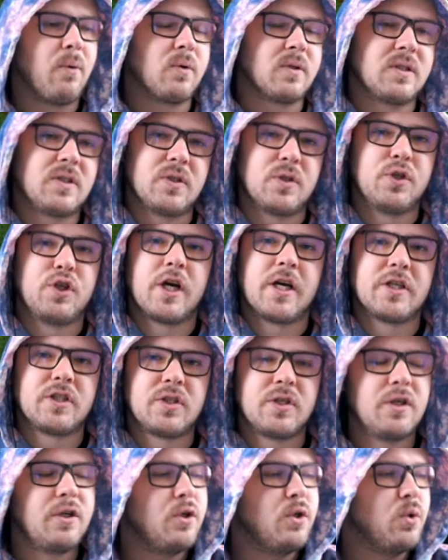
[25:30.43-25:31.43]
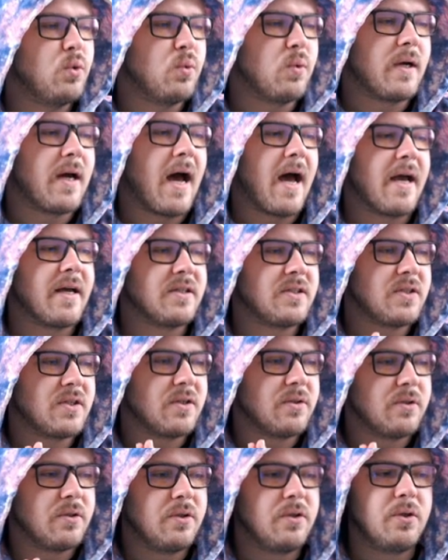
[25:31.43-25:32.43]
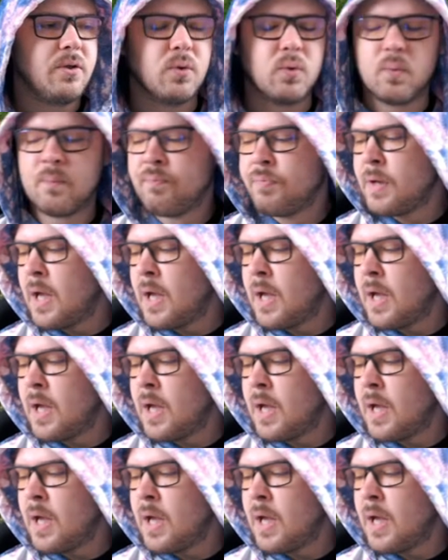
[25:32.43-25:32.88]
would suggest you guys do.